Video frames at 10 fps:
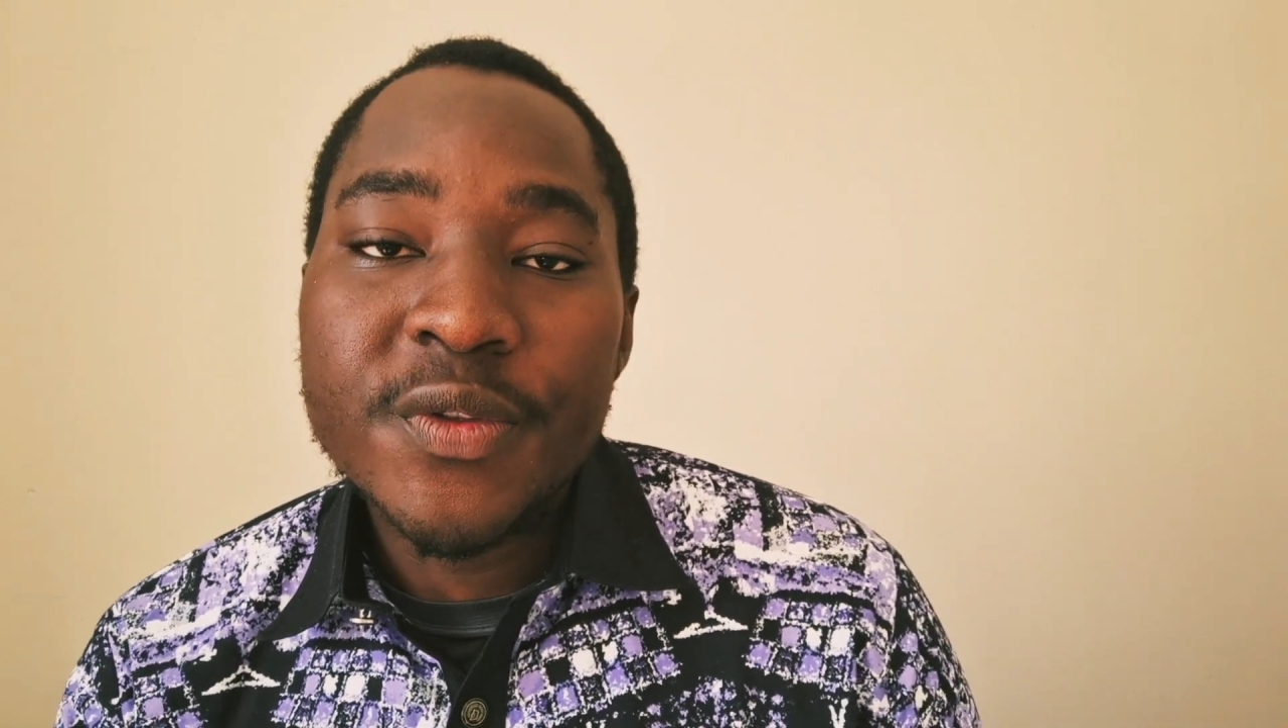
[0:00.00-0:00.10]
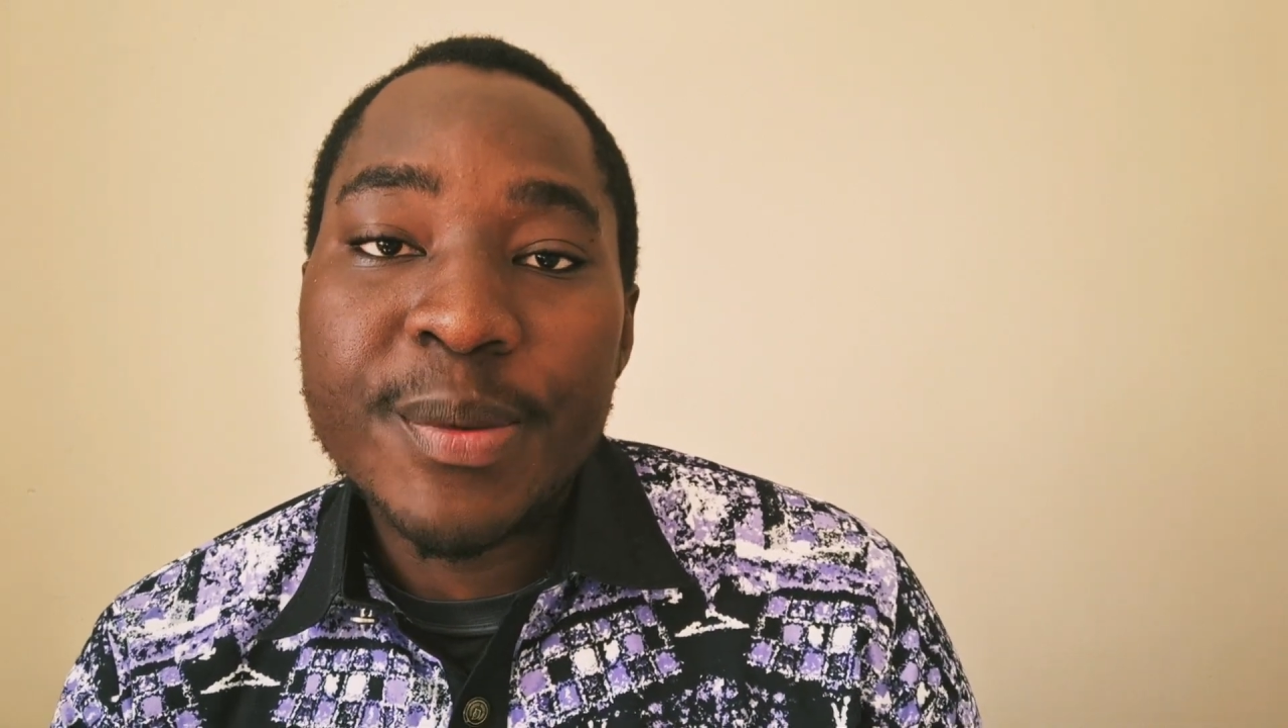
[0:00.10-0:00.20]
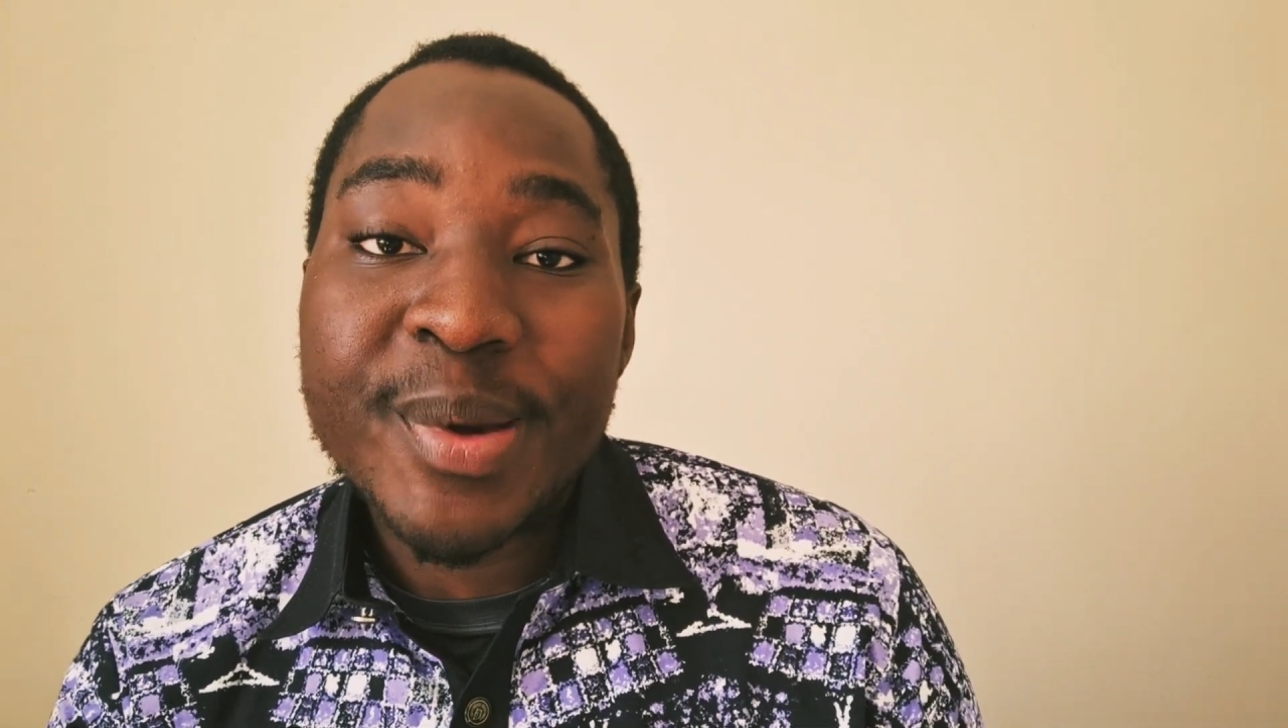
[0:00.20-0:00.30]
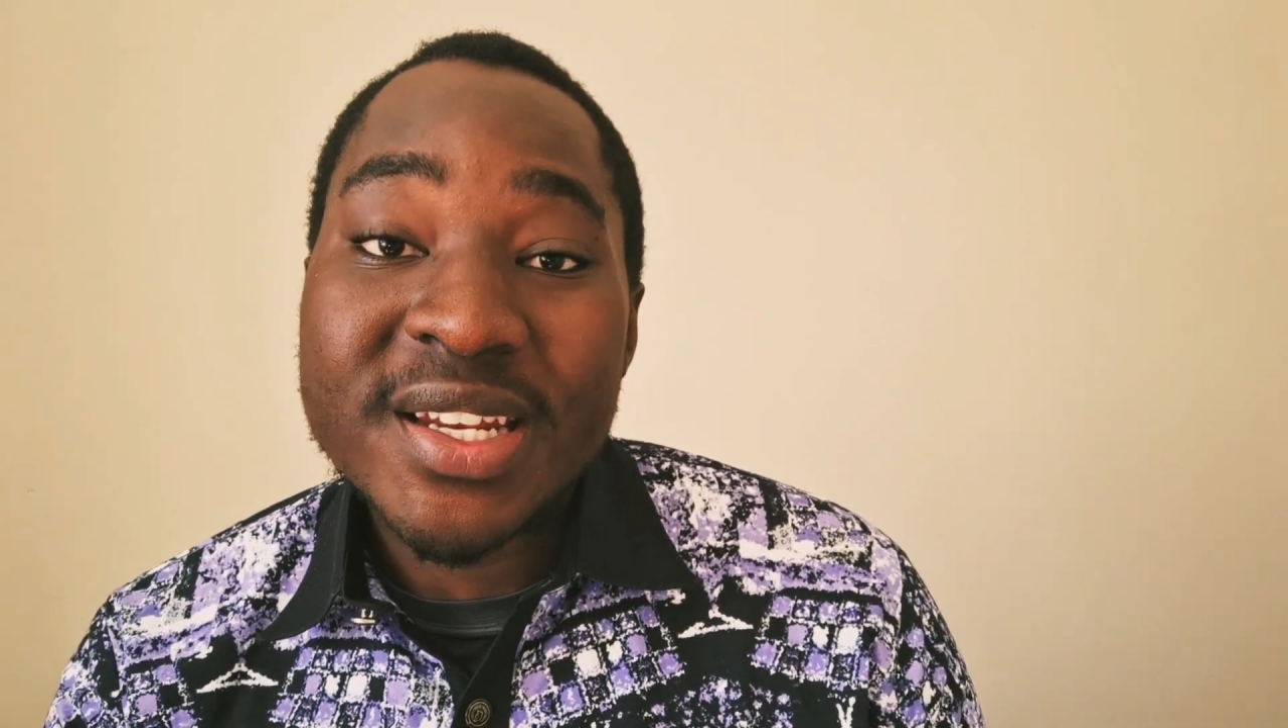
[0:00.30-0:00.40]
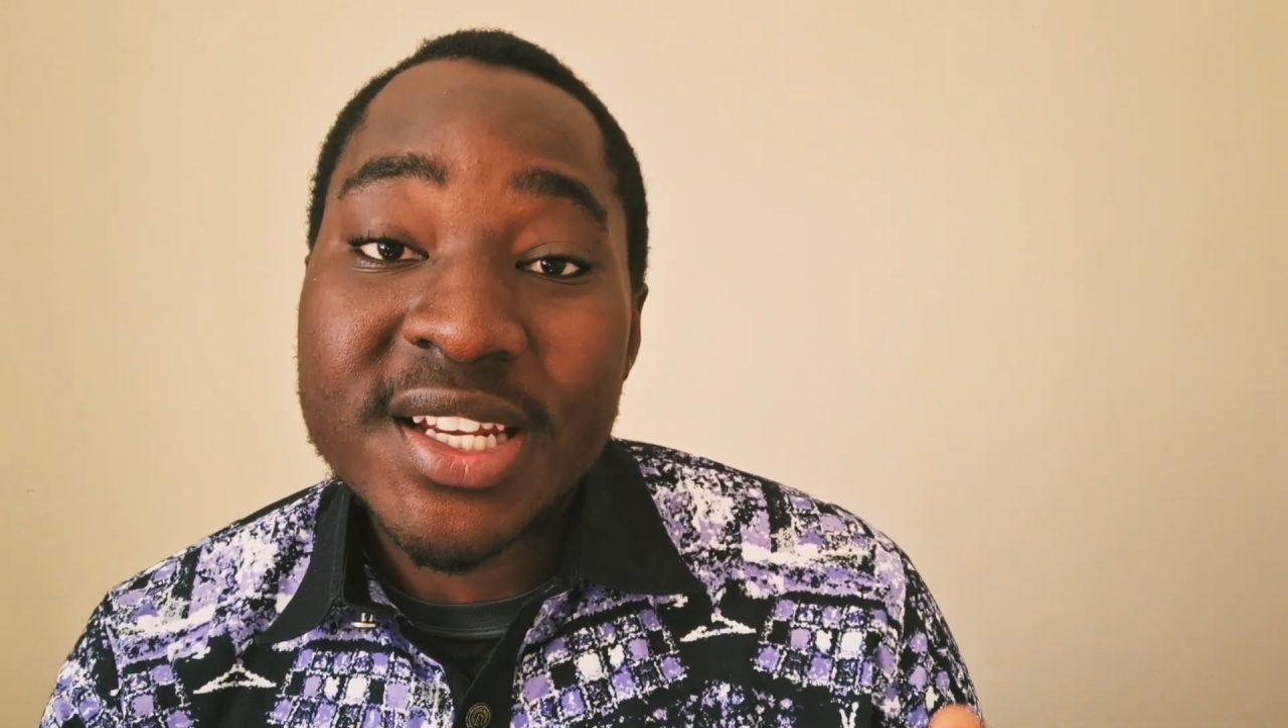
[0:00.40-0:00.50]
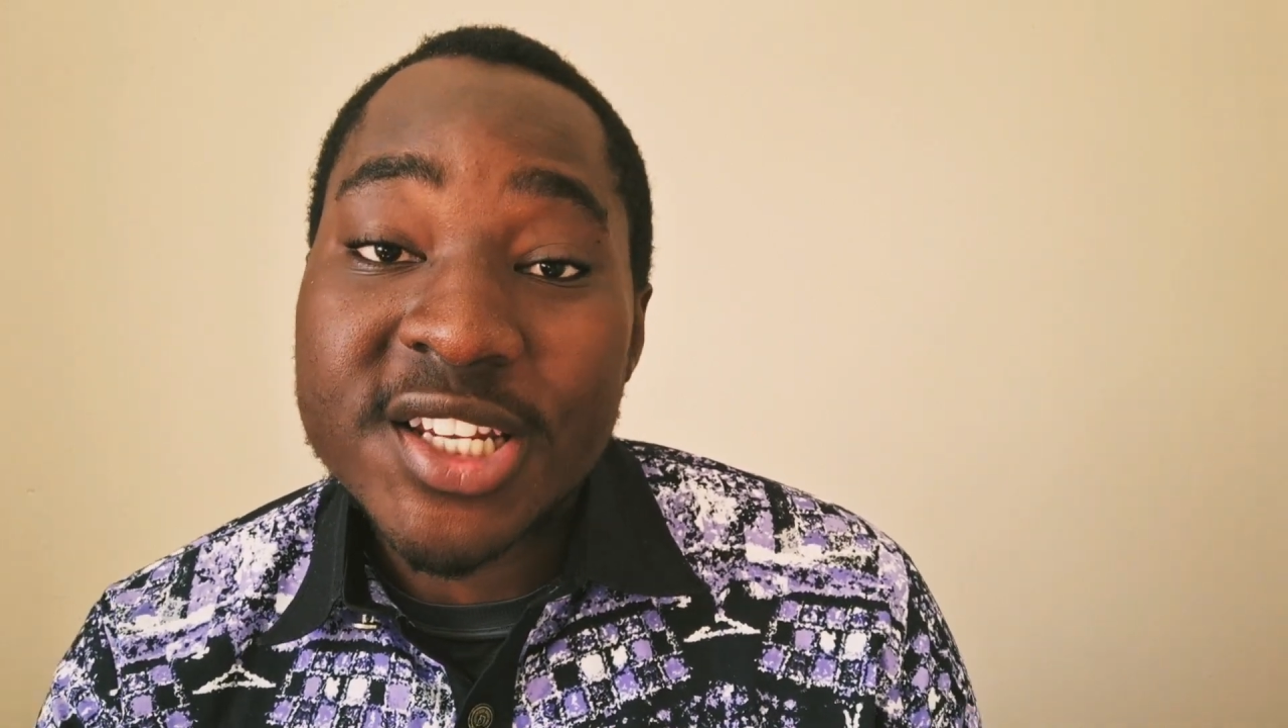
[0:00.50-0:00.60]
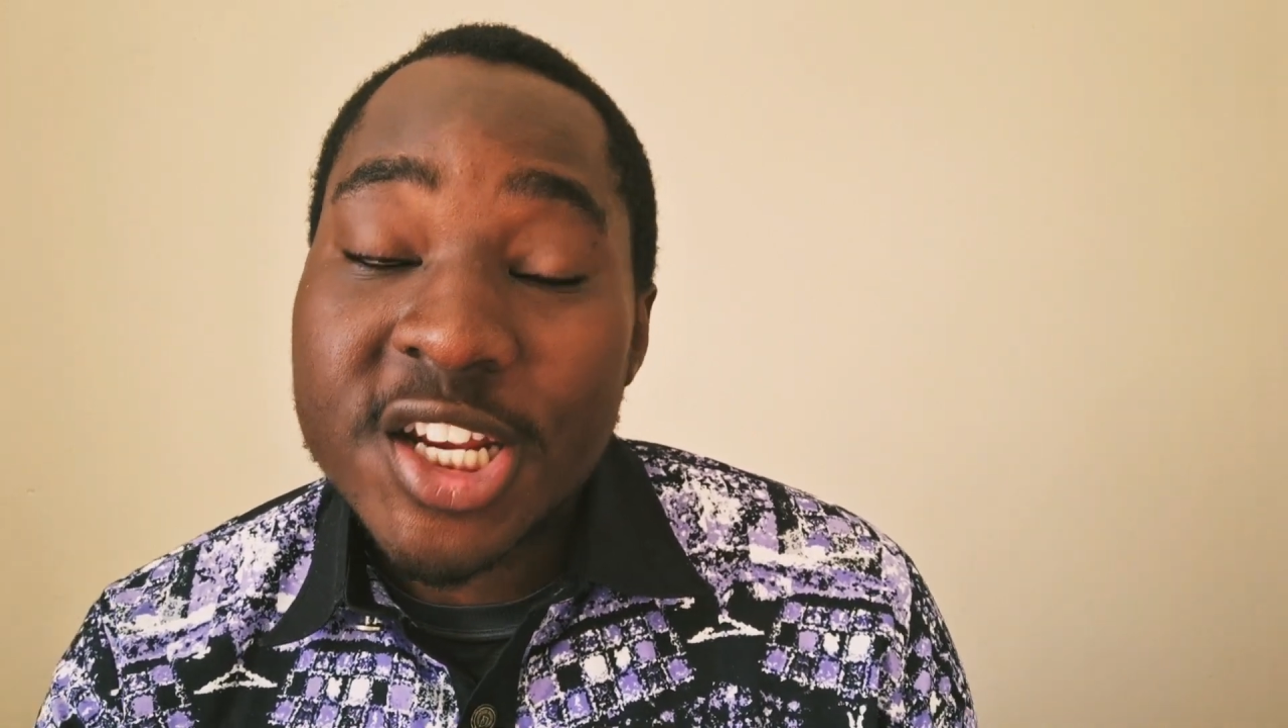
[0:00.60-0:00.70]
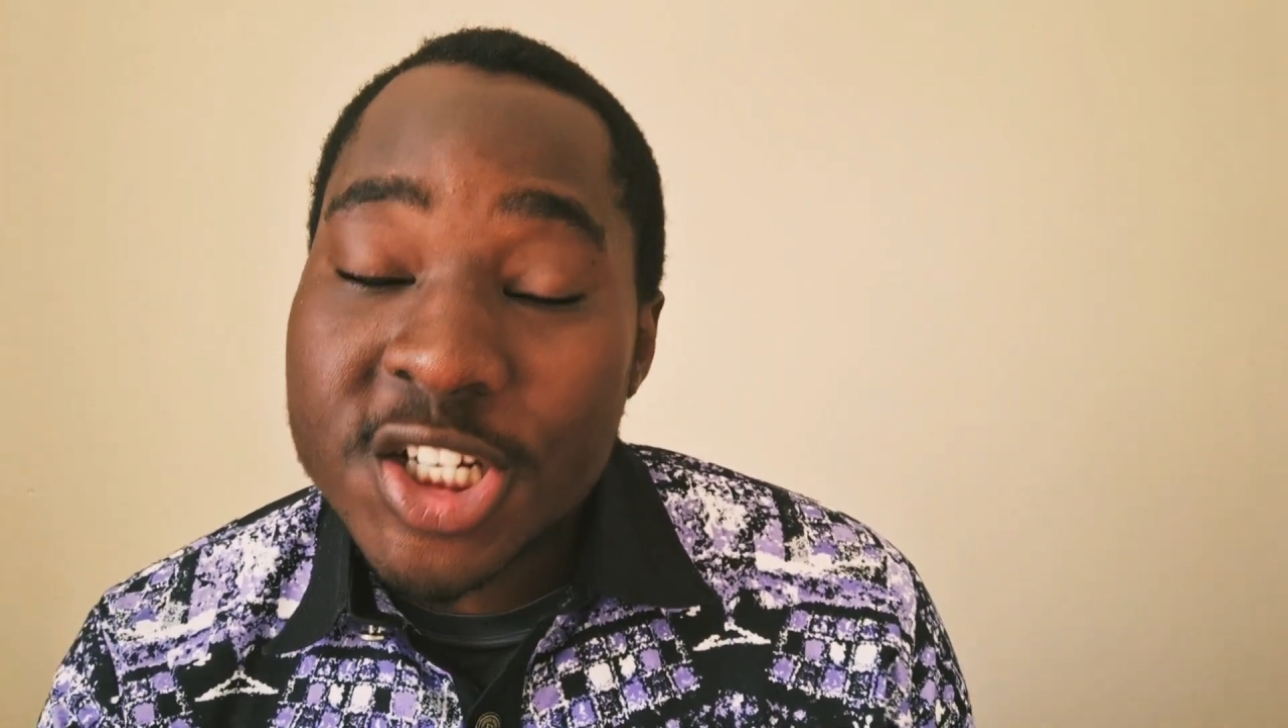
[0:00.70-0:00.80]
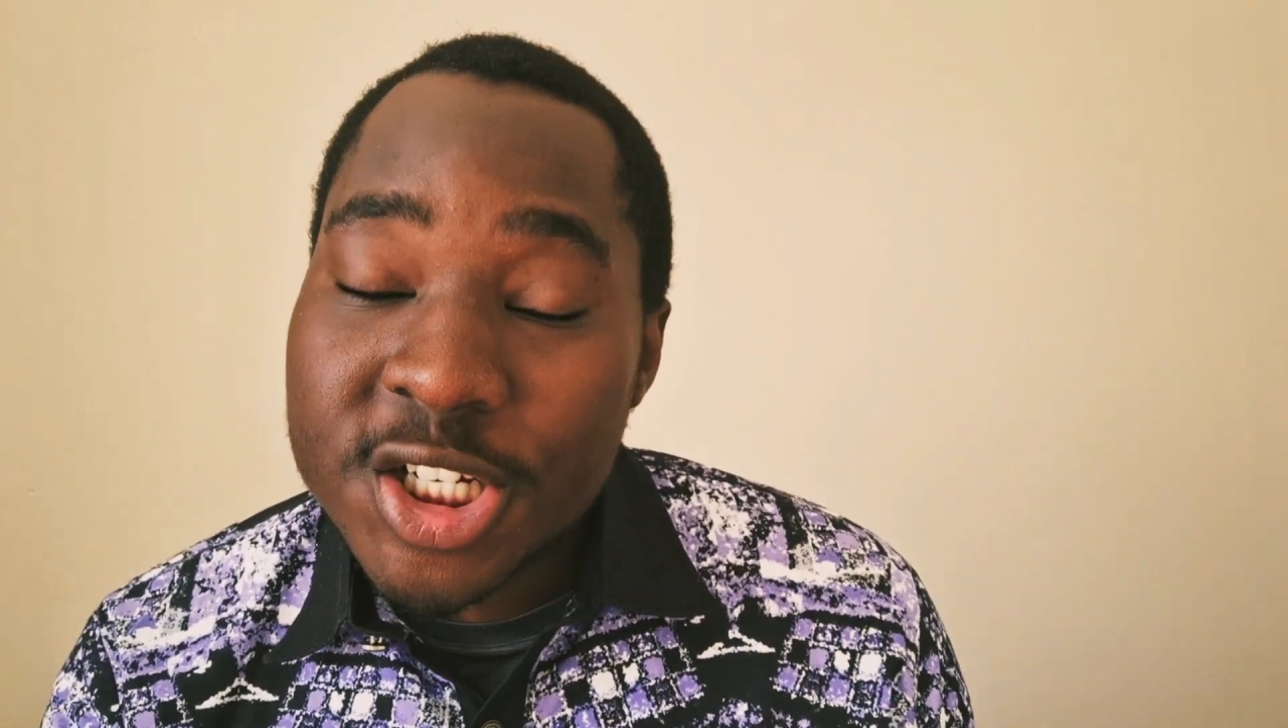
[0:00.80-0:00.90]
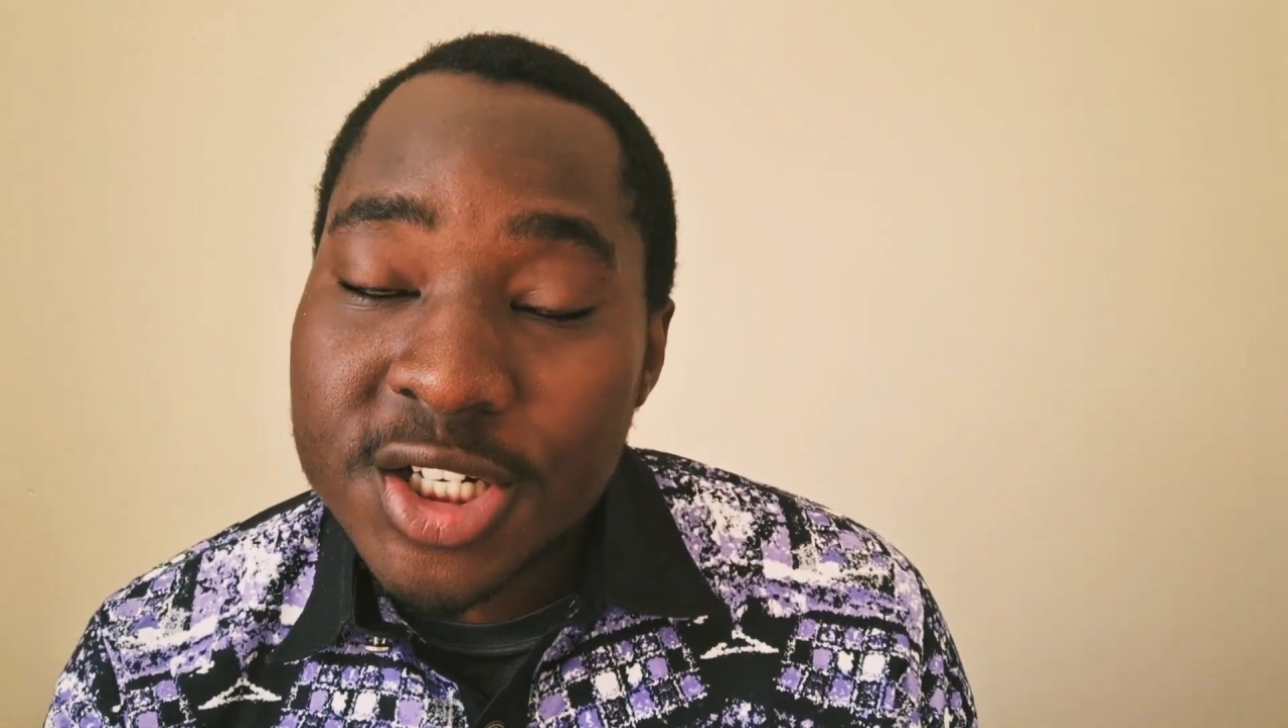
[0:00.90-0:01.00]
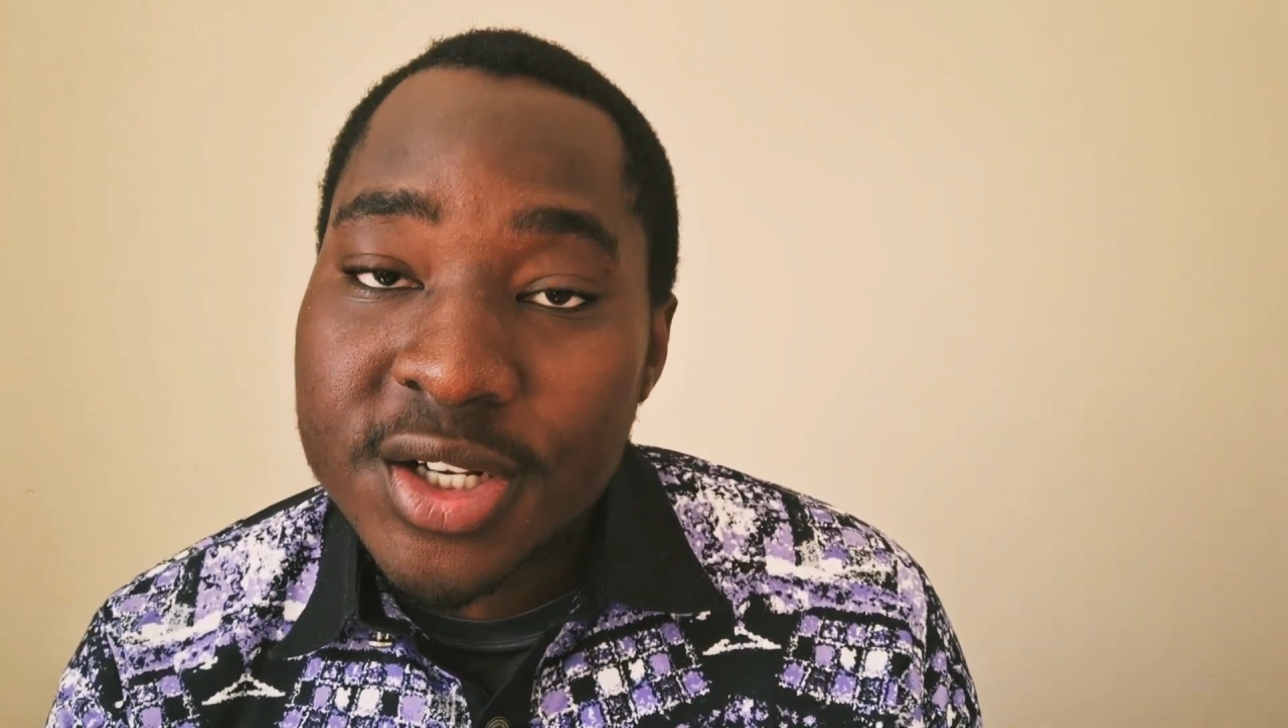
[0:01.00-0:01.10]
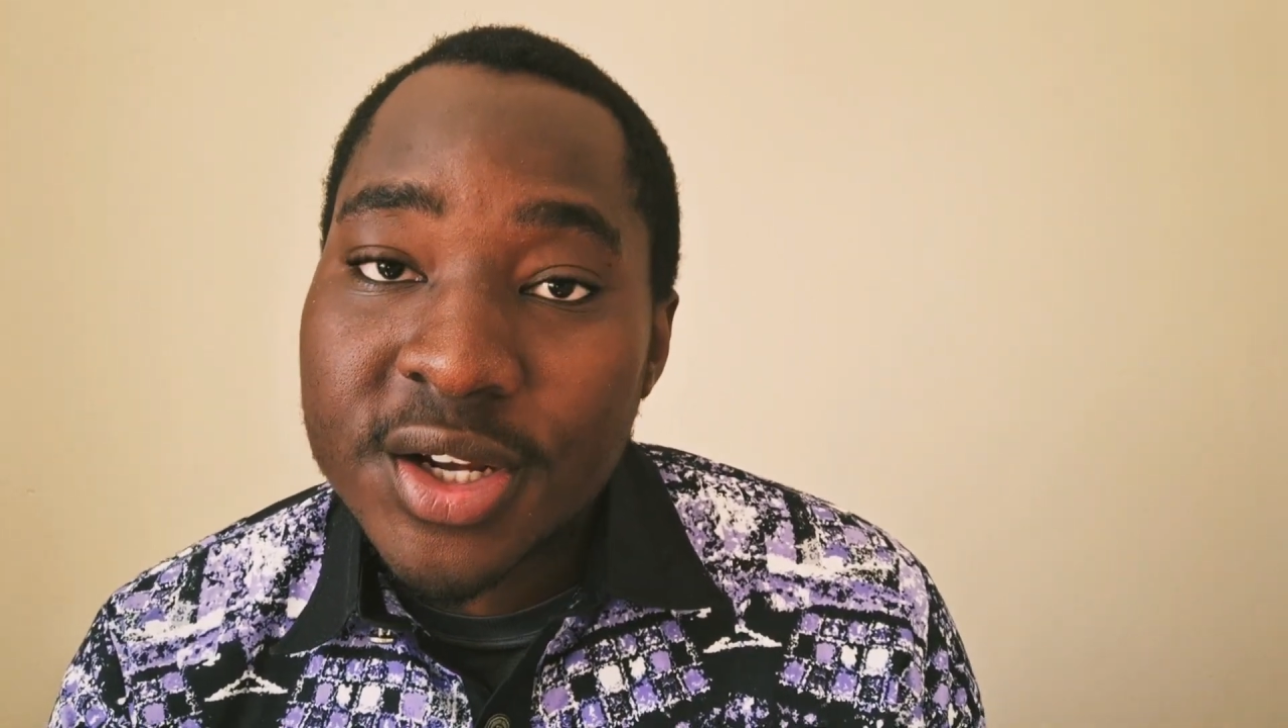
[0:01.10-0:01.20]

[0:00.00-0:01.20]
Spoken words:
the Pentateuch,